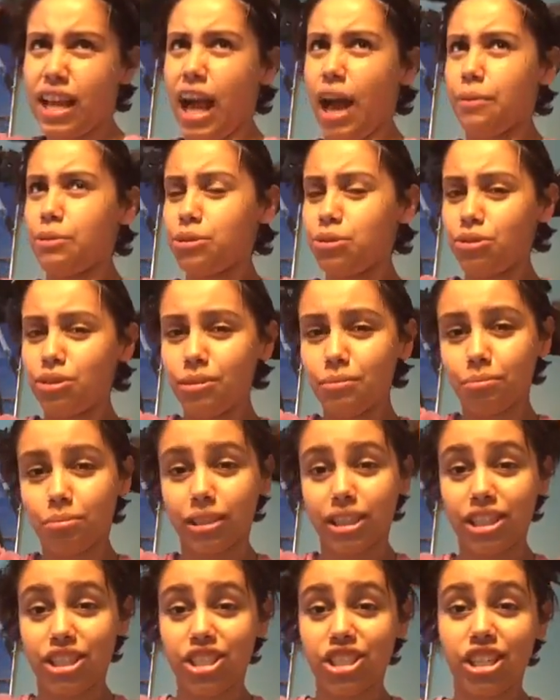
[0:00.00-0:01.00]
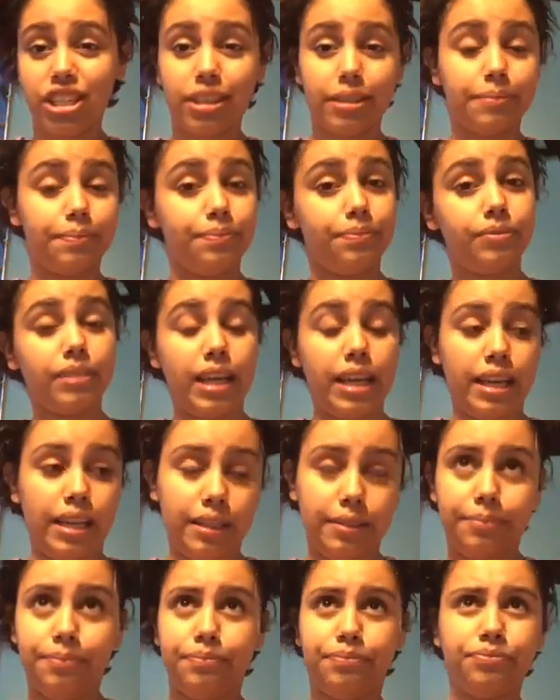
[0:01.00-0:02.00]
I was gonna bleach it
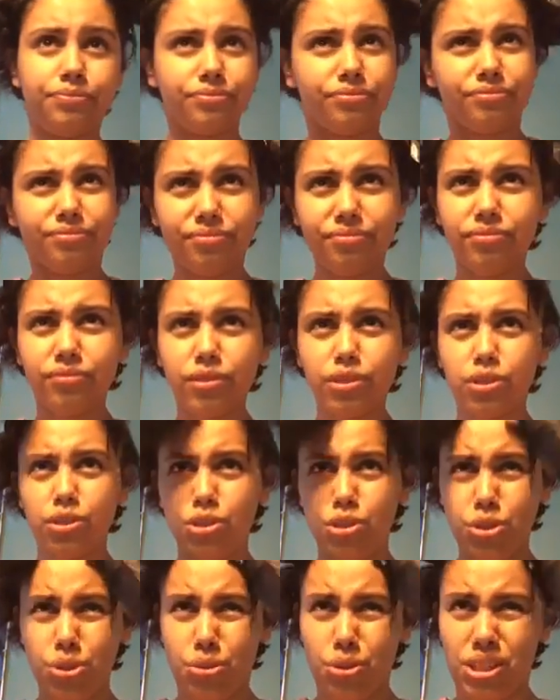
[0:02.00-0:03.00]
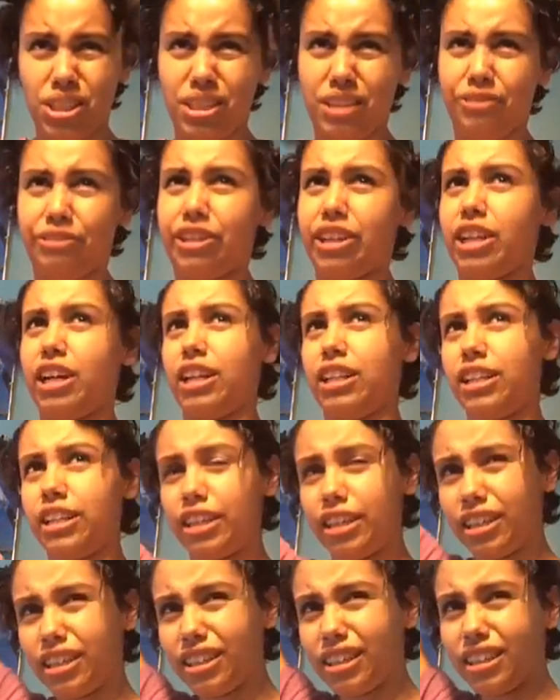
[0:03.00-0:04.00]
and do a different
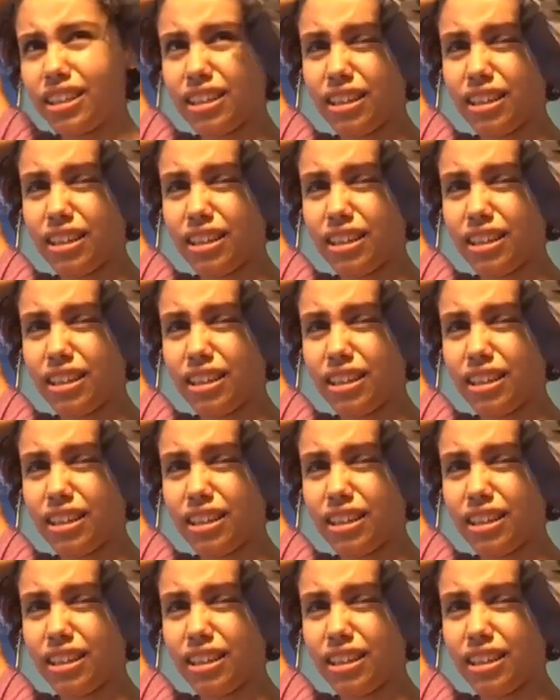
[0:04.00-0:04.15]
color.